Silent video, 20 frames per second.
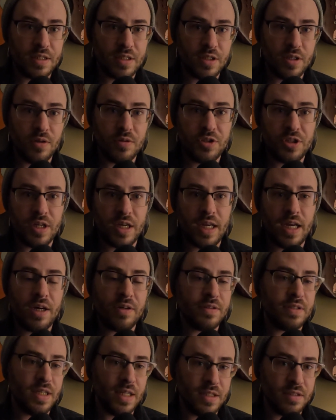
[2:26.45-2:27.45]
to go check
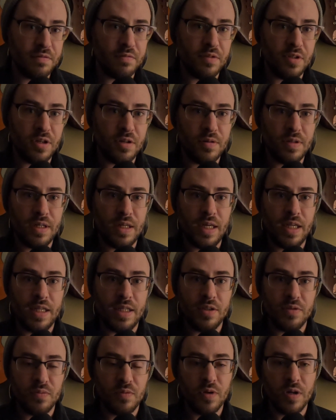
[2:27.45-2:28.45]
out Days of Noah and
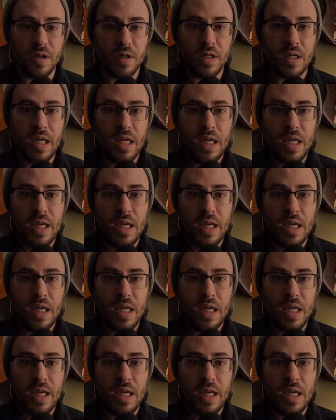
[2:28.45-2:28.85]
his work.